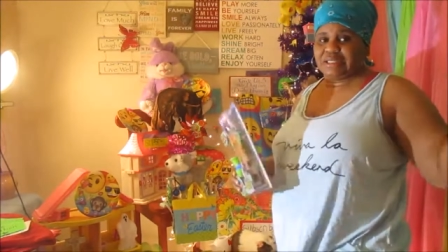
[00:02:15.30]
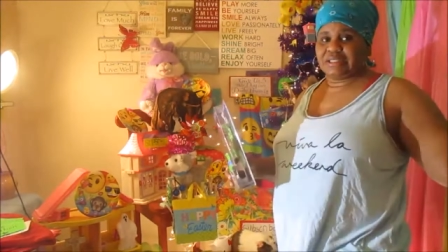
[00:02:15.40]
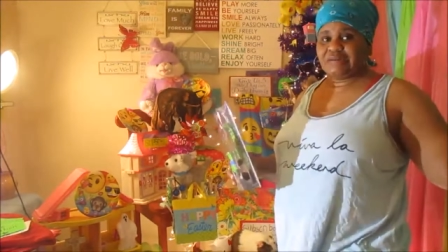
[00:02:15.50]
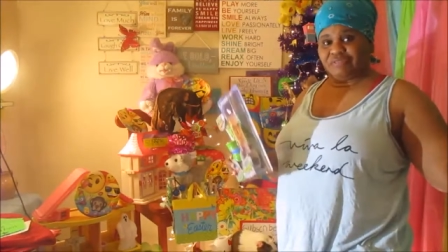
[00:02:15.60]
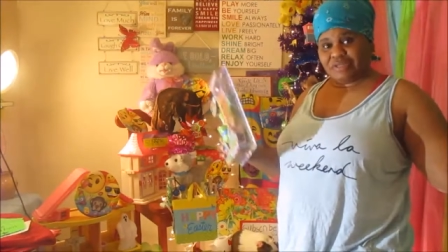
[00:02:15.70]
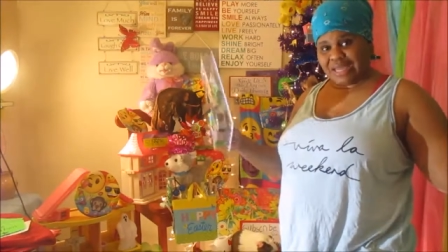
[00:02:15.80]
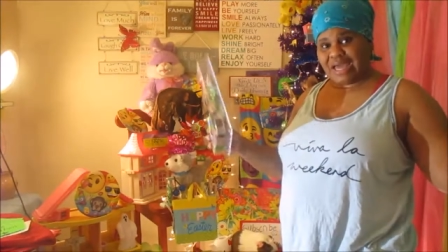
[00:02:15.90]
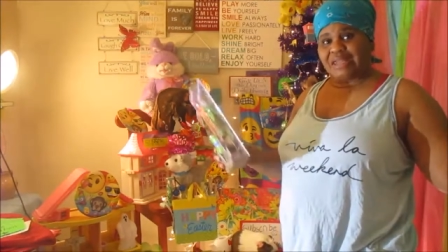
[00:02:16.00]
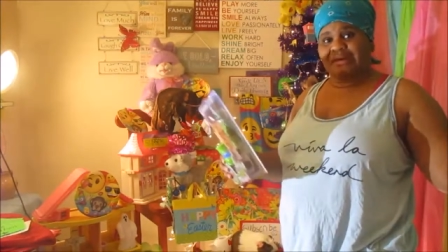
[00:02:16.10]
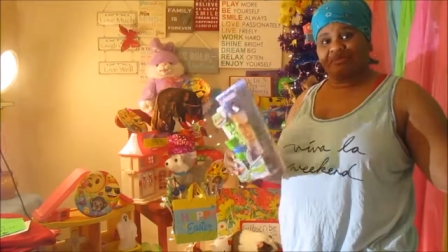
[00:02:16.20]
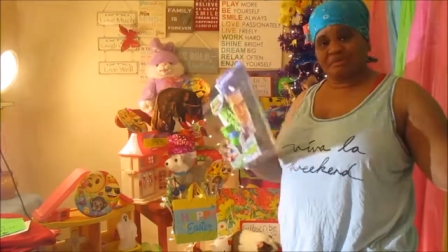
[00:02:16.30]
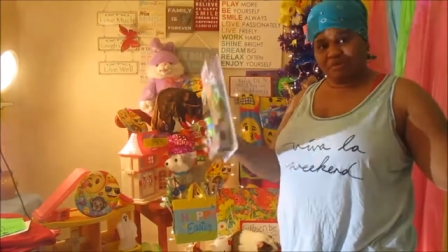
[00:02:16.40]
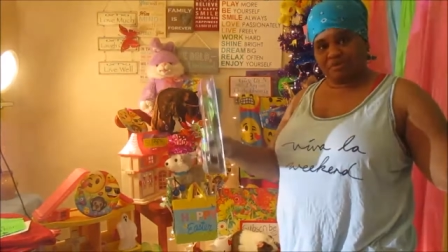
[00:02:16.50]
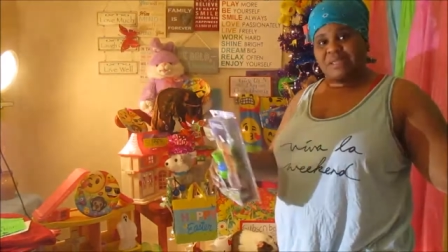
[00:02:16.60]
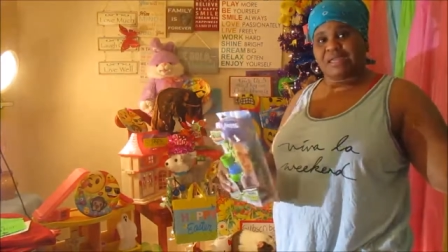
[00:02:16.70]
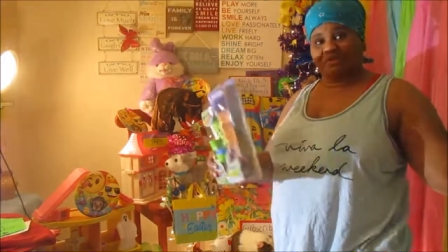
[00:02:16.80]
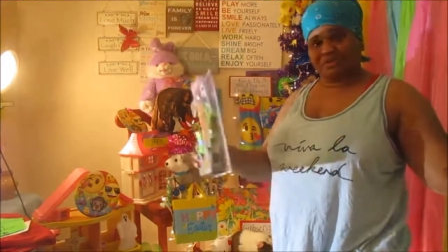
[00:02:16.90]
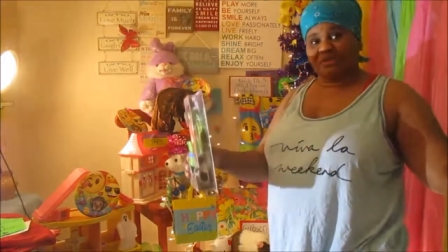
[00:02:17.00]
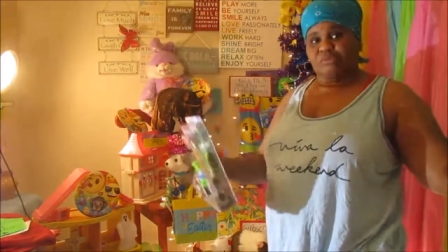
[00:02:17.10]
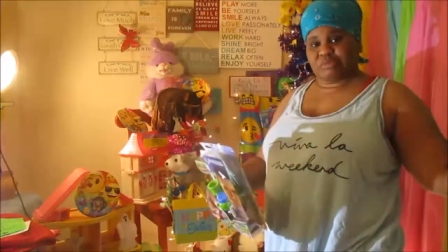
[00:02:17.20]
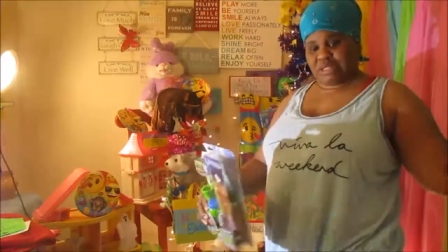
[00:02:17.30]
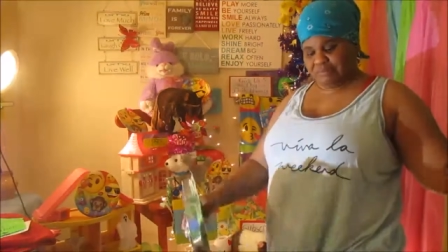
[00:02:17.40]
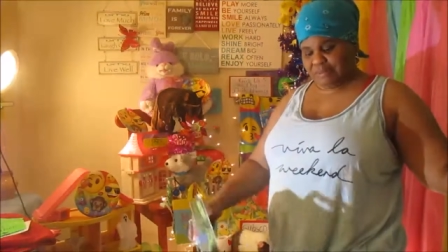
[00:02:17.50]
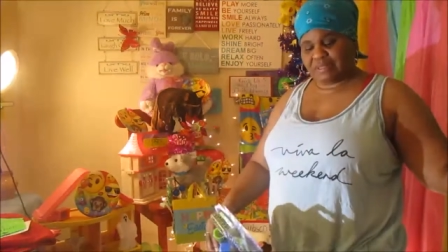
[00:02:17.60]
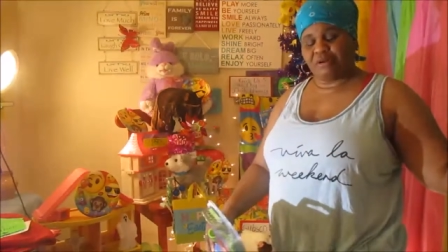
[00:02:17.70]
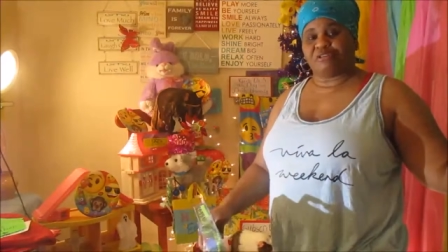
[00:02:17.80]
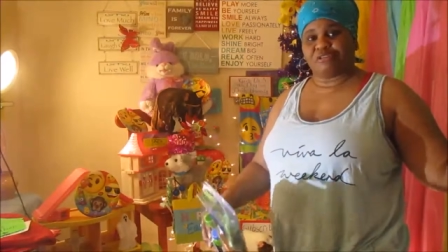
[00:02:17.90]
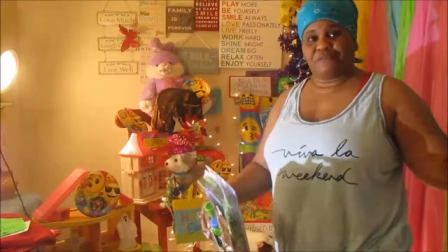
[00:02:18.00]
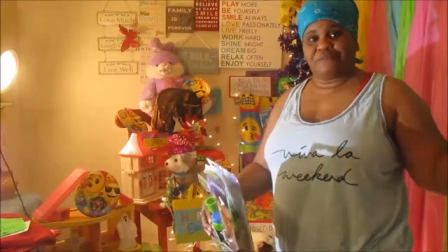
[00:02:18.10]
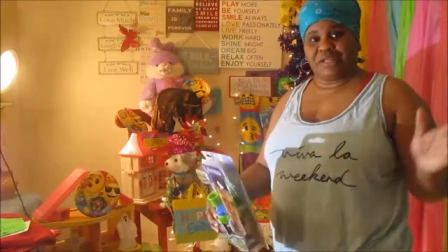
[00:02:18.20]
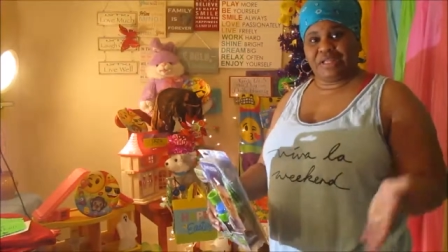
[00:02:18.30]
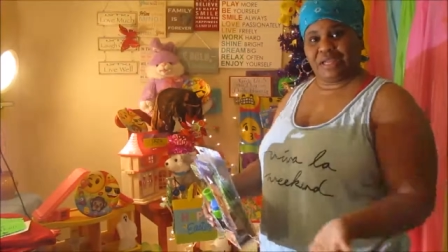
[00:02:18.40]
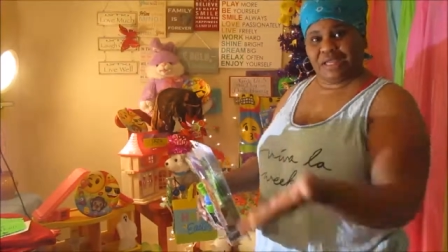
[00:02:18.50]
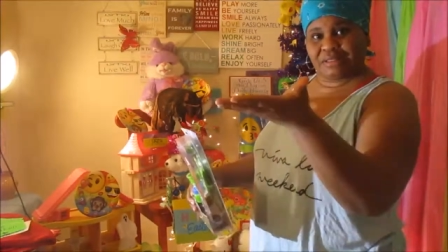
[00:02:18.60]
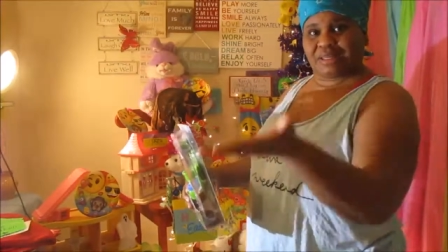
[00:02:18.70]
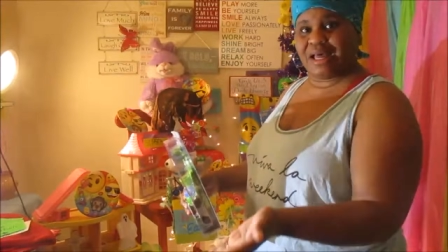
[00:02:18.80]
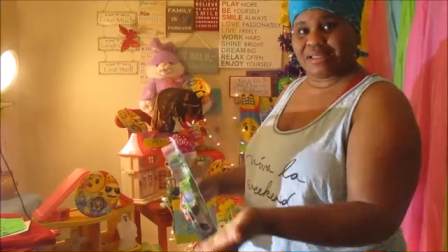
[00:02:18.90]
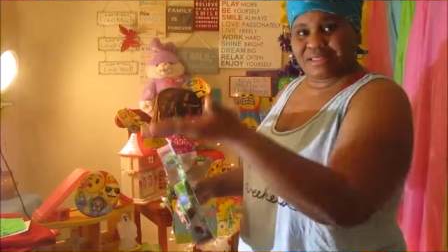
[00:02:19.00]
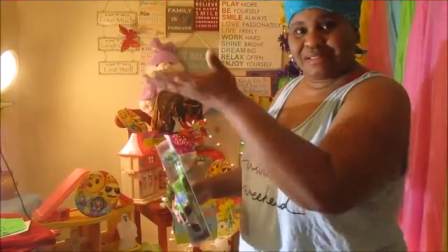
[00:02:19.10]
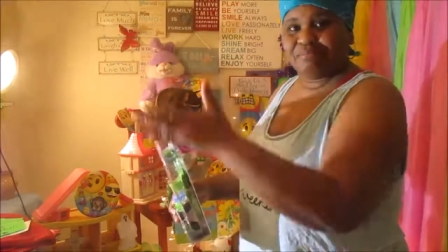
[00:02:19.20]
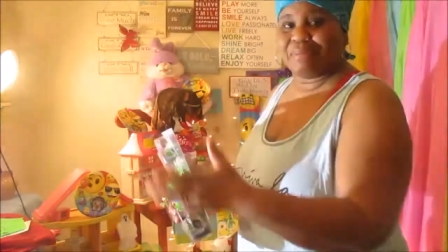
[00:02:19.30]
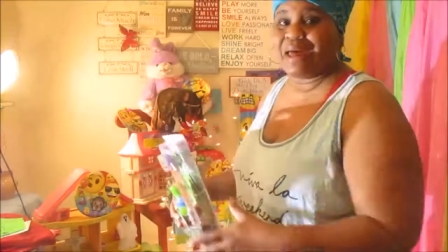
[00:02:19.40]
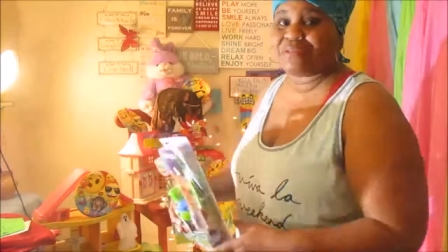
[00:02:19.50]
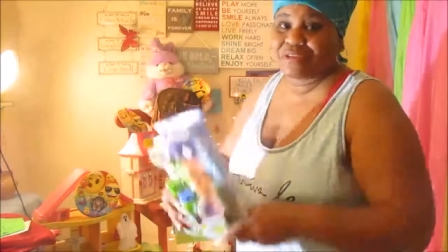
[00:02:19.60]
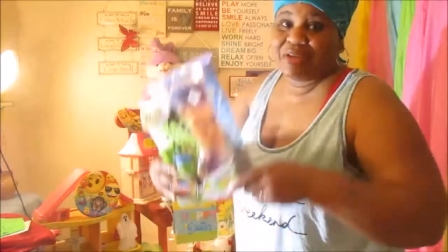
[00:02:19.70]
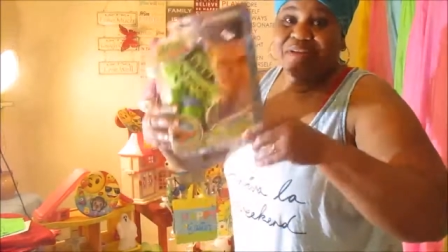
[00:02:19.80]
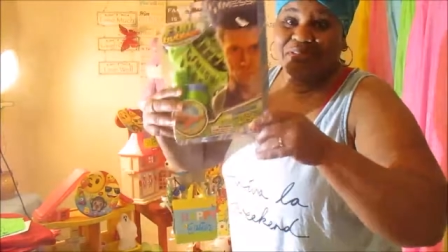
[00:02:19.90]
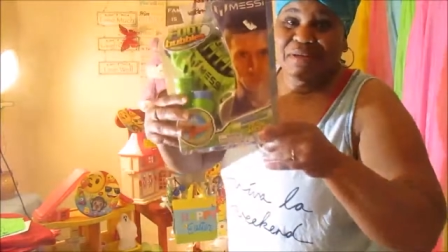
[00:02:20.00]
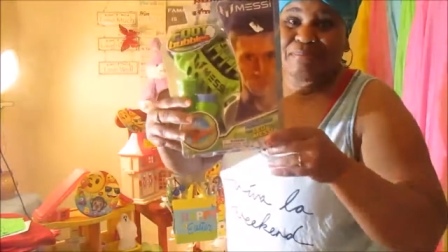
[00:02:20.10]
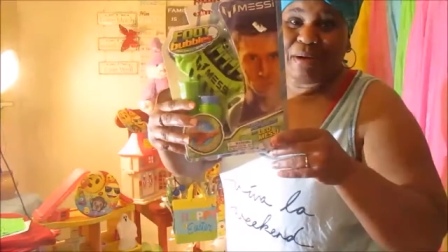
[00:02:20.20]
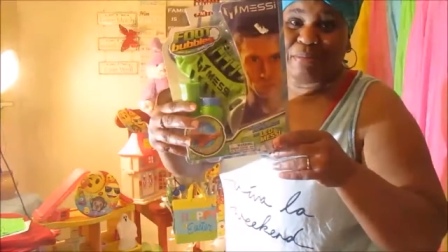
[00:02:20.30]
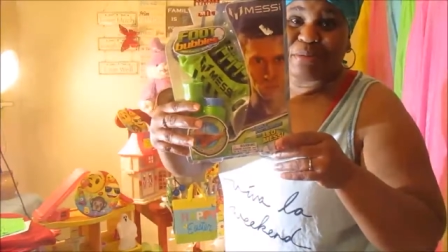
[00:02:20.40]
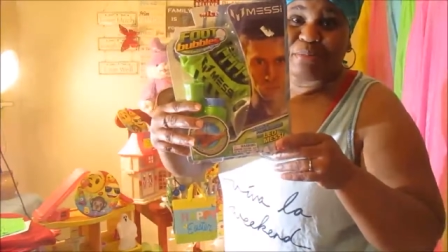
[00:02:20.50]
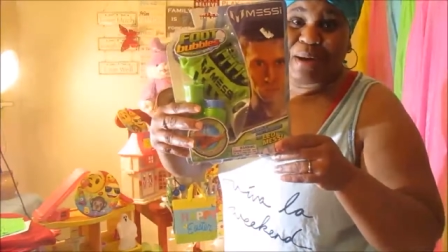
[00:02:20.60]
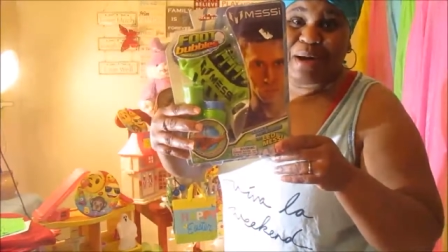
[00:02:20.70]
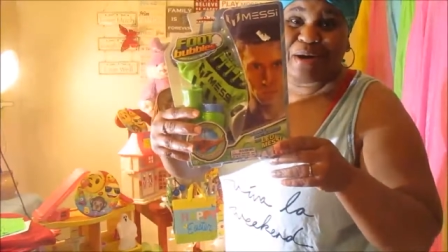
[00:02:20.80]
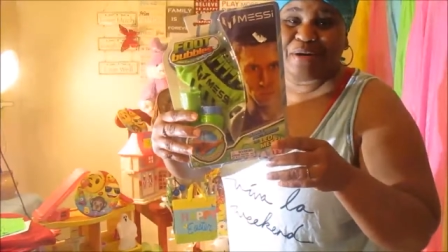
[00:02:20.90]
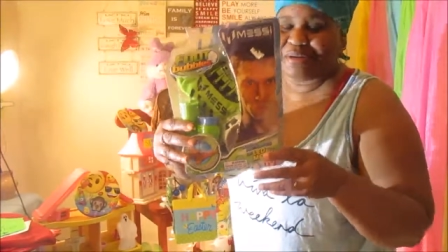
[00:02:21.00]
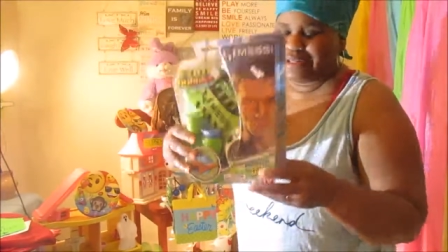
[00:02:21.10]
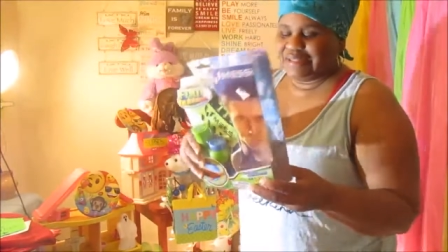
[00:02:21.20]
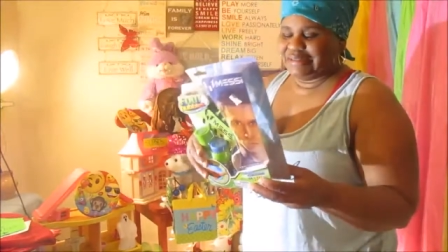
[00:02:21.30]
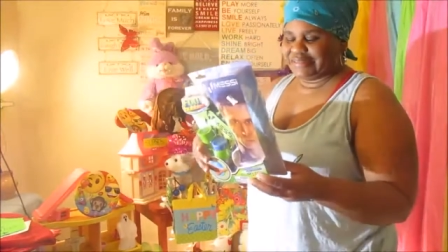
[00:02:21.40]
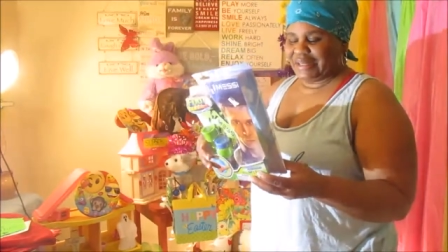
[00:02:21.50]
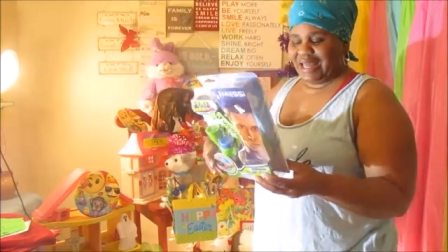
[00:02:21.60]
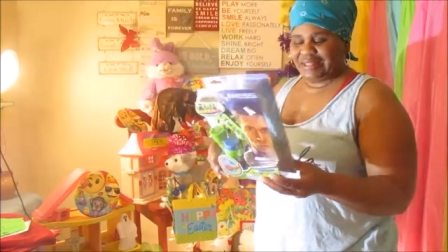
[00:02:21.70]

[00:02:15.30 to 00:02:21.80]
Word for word: If you got them, you'll be able to keep it on your feet and constantly bounce the bubble ball. So I